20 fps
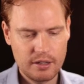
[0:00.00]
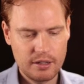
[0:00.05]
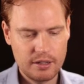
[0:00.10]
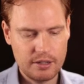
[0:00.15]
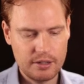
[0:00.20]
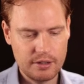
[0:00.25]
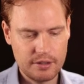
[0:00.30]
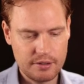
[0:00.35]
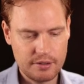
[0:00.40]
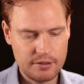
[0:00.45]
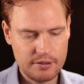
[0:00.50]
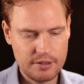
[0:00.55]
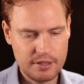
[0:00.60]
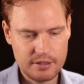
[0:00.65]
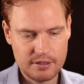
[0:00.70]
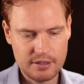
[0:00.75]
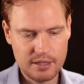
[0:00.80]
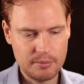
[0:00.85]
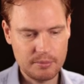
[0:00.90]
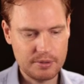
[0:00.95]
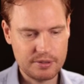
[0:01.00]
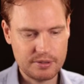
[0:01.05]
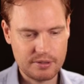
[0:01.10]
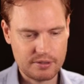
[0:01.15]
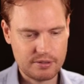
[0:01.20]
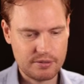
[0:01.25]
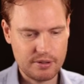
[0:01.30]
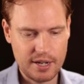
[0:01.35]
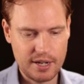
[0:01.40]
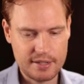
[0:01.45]
these numbers are
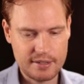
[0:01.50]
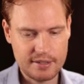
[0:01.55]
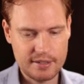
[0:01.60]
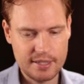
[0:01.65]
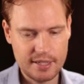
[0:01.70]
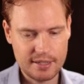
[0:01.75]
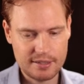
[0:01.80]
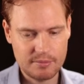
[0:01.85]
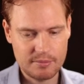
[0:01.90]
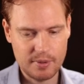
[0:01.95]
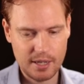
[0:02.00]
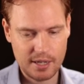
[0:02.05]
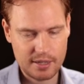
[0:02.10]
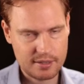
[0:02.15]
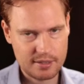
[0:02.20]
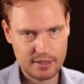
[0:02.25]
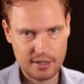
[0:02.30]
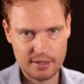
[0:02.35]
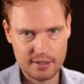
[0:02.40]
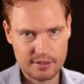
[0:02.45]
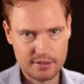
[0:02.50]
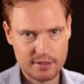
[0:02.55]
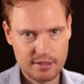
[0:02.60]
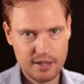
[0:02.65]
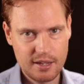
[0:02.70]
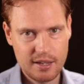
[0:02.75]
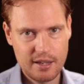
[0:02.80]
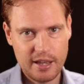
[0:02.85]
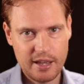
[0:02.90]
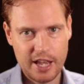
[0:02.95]
crazy, it doesn't make sense.
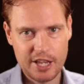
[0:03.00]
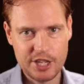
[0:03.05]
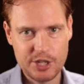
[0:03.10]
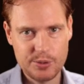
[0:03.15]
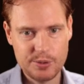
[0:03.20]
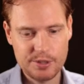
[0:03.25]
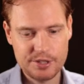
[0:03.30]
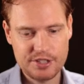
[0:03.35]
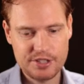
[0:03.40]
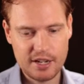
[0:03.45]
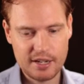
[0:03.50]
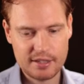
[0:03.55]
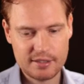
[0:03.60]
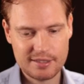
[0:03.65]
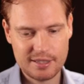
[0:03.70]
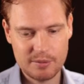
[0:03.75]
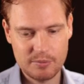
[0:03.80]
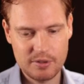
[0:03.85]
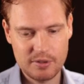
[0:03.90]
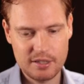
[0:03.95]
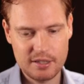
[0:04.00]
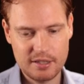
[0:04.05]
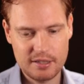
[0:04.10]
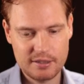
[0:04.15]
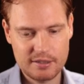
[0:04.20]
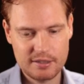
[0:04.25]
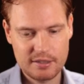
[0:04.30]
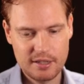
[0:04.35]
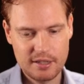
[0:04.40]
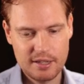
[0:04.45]
And you adjust some of
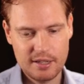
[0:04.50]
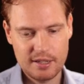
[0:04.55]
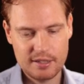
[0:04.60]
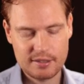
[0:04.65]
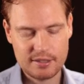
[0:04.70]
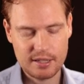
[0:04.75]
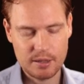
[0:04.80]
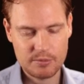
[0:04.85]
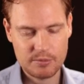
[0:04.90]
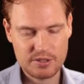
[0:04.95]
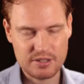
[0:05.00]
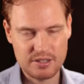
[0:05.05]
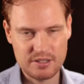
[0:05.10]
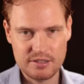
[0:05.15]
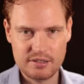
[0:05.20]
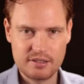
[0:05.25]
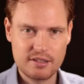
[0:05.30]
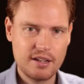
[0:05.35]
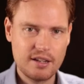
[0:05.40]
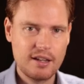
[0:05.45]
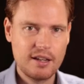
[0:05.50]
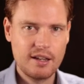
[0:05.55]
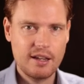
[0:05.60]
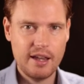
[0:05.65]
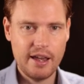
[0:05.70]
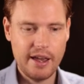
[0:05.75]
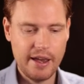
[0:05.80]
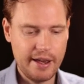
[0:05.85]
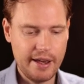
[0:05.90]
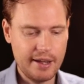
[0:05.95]
these assumptions
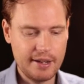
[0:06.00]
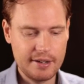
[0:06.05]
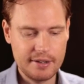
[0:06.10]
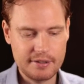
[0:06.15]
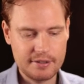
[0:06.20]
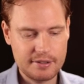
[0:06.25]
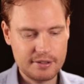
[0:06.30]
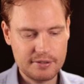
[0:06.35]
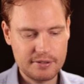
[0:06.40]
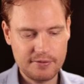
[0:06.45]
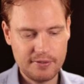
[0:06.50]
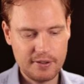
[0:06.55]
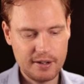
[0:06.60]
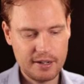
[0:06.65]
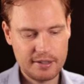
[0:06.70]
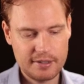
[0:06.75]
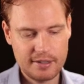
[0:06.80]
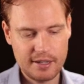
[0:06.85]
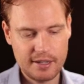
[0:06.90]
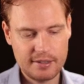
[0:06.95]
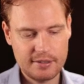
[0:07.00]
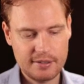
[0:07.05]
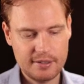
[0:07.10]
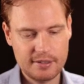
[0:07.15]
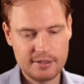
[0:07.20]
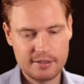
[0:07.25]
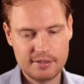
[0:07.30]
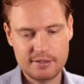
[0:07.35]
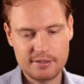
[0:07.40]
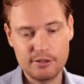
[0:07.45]
and you find that
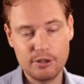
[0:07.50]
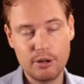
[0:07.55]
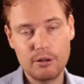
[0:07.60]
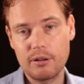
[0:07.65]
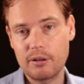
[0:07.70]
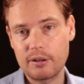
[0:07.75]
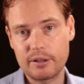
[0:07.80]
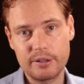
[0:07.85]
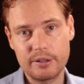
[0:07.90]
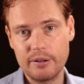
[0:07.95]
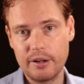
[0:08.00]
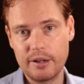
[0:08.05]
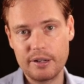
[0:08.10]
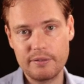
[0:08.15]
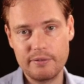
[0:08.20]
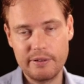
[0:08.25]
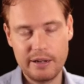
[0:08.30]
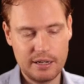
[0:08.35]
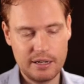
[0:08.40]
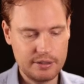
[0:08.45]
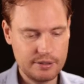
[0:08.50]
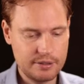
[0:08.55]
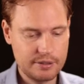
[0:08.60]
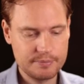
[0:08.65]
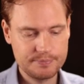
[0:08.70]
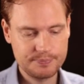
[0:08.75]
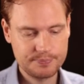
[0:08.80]
it's no longer undervalued.